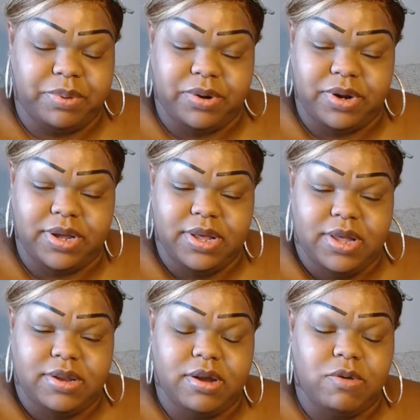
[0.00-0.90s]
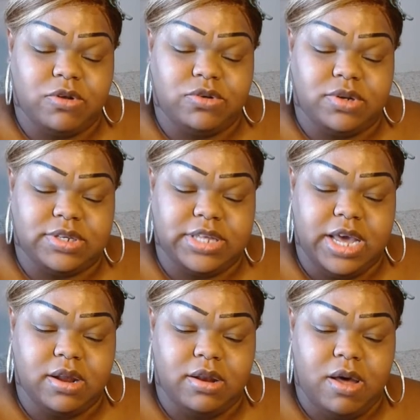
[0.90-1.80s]
Period. They don't want you to
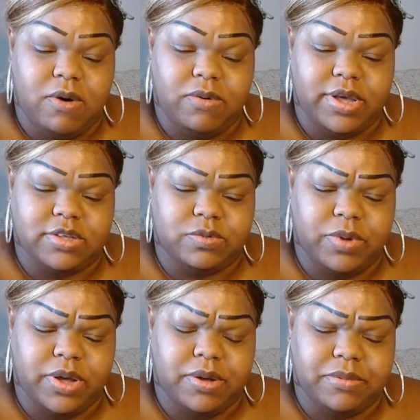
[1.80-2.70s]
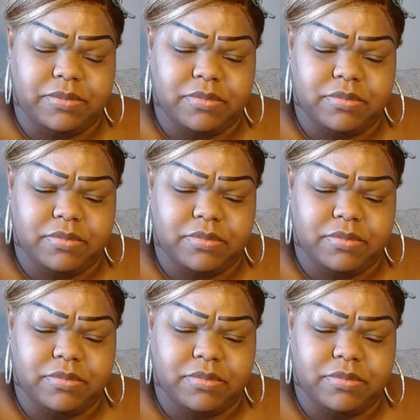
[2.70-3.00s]
stand alone as well